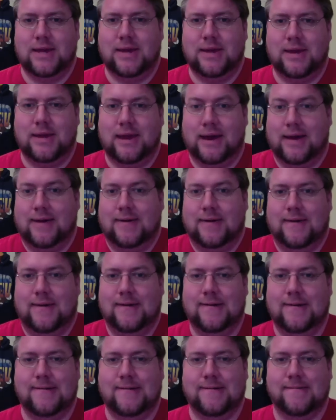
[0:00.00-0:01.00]
yeah,
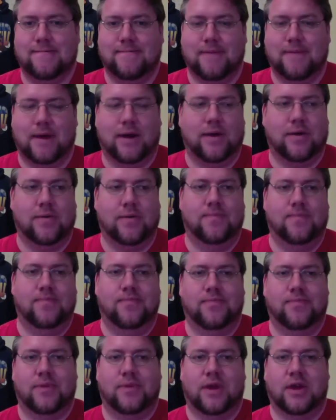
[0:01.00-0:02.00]
I don't know.
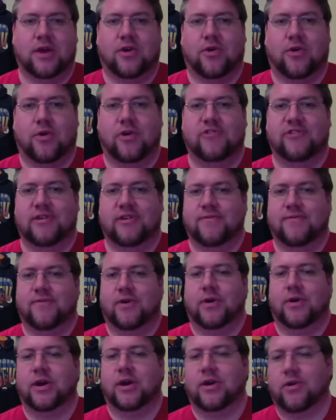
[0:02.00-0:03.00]
Encouraging,
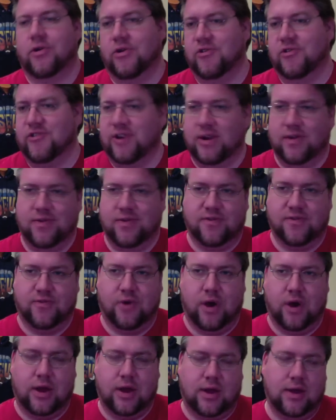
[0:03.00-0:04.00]
very encouraging on this
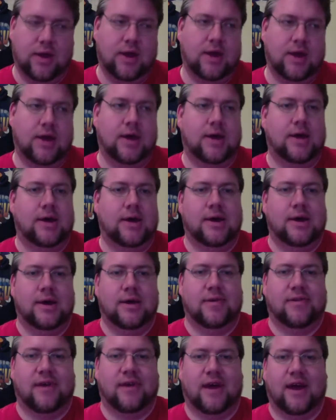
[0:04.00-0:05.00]
Friday
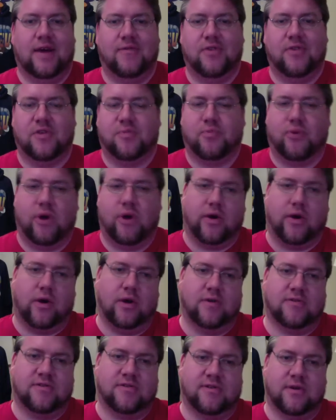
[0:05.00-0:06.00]
to have this
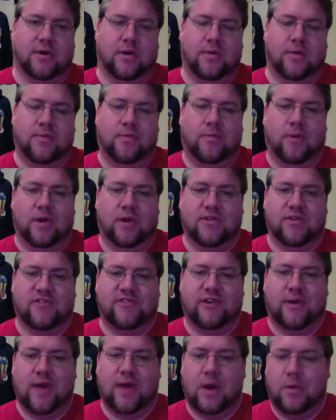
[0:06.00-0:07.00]
progress. So wanted to
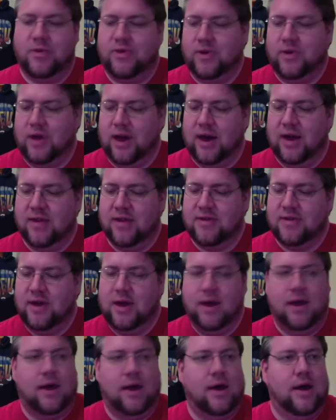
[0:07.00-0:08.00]
share that with you guys.
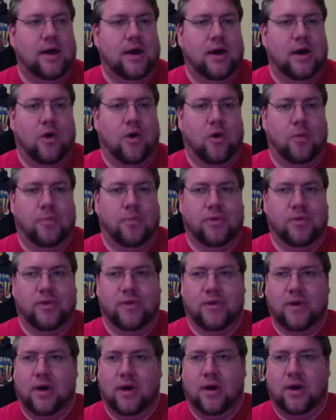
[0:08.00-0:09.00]
Hope
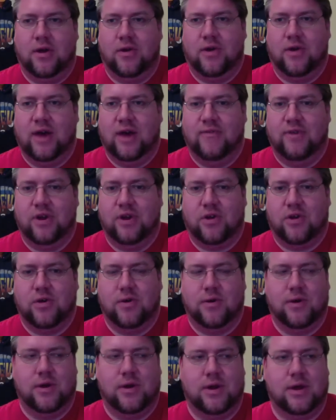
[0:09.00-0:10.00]
uh, you're having a
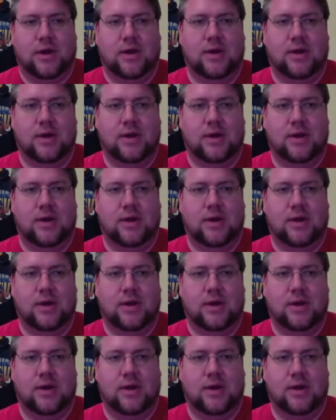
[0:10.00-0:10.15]
good